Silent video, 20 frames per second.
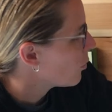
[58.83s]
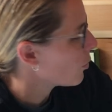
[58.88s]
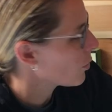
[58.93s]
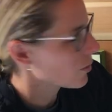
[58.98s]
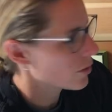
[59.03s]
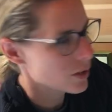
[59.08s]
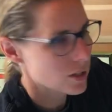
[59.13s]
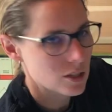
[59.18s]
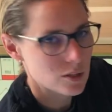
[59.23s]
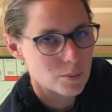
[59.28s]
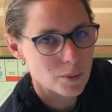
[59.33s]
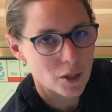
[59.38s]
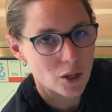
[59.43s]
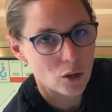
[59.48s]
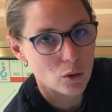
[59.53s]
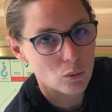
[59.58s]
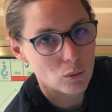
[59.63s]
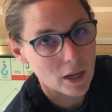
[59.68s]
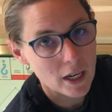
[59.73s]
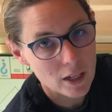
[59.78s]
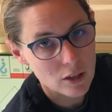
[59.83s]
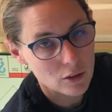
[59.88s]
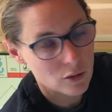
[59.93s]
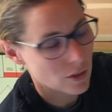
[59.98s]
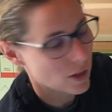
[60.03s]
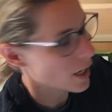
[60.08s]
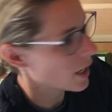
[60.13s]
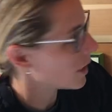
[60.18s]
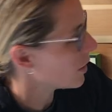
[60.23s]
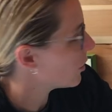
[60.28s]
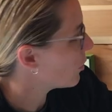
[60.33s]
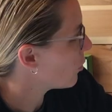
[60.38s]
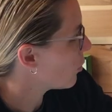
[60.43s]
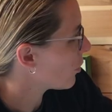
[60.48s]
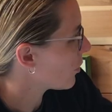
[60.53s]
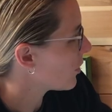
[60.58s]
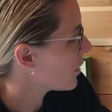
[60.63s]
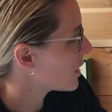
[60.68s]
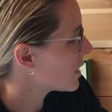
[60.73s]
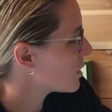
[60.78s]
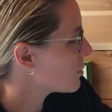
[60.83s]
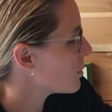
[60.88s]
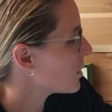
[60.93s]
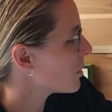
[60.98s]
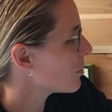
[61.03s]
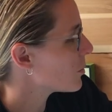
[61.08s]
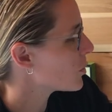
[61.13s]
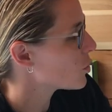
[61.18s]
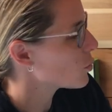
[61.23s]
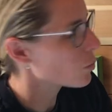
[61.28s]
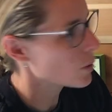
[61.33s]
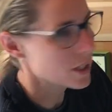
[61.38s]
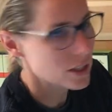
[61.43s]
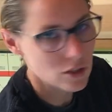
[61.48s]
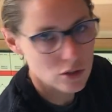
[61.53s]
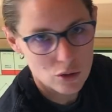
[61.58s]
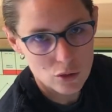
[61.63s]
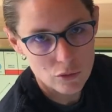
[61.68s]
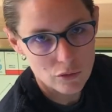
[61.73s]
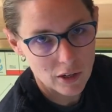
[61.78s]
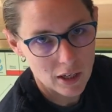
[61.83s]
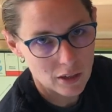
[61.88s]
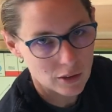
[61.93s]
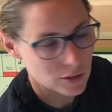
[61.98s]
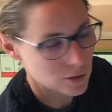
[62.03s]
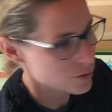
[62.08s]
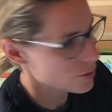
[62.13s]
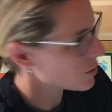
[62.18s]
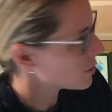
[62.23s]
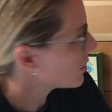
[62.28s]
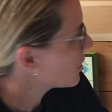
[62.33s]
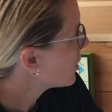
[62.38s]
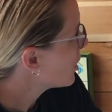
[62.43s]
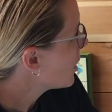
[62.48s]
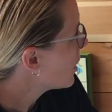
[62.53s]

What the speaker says: or things being greater than, or things being between two values.